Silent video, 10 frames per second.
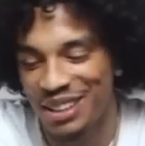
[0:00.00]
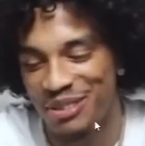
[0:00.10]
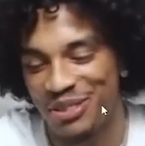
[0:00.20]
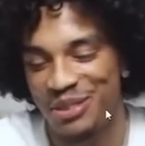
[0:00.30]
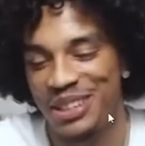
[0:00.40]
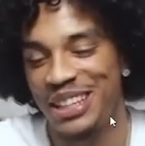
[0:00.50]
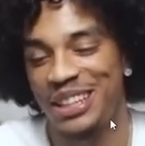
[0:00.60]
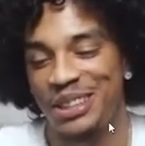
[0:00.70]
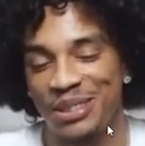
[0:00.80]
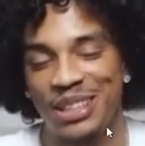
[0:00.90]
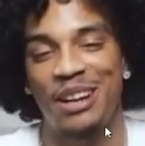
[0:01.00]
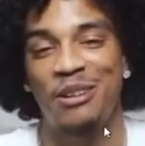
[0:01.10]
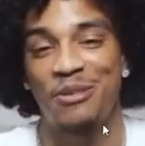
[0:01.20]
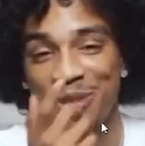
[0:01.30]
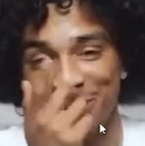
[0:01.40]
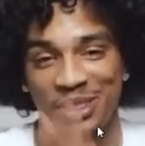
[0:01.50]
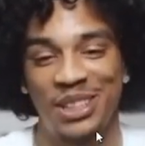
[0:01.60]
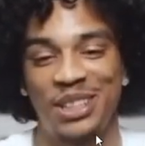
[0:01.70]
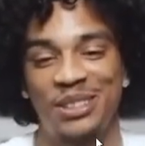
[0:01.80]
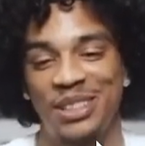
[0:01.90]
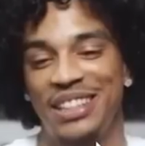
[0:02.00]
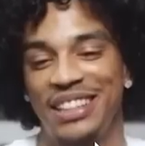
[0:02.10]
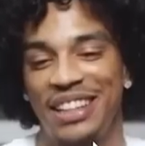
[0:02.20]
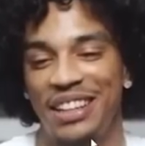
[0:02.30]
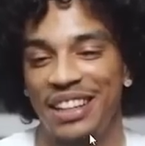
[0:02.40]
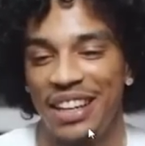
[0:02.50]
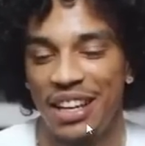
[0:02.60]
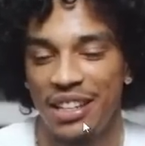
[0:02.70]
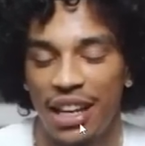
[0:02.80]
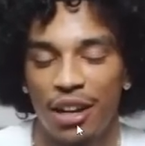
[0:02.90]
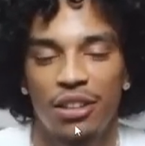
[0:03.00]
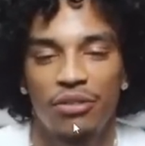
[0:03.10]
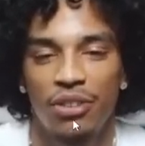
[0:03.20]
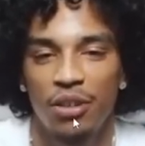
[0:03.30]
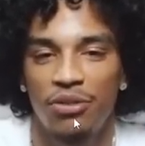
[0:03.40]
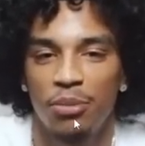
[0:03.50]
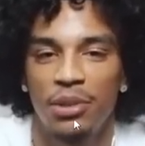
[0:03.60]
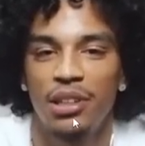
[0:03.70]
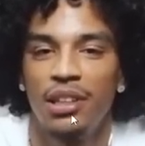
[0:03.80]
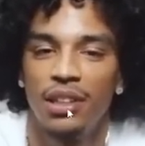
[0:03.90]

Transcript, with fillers: You feel me? D3, y'all go fuck with D3. And shout out to V. You feel me?